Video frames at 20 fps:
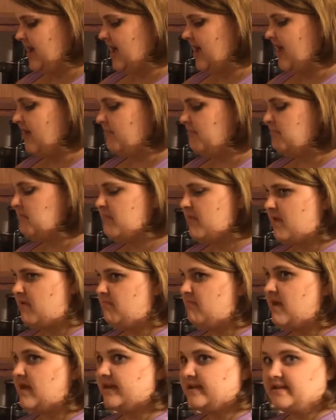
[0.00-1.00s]
it
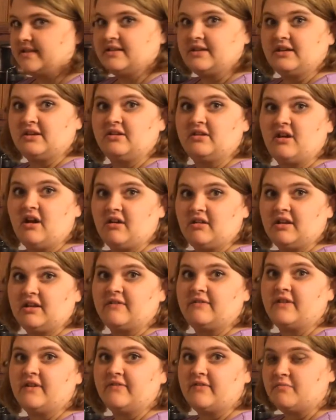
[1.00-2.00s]
makes the garlic
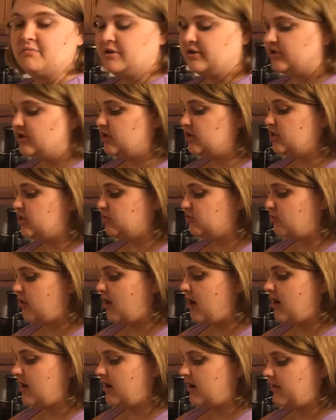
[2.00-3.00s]
flavor much
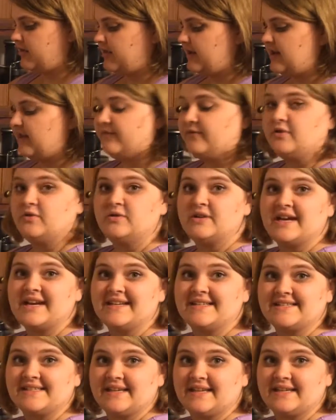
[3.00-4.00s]
stronger than if you
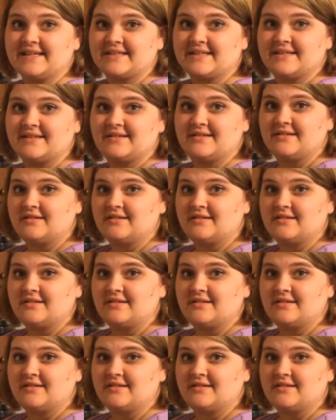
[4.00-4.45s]
dice it.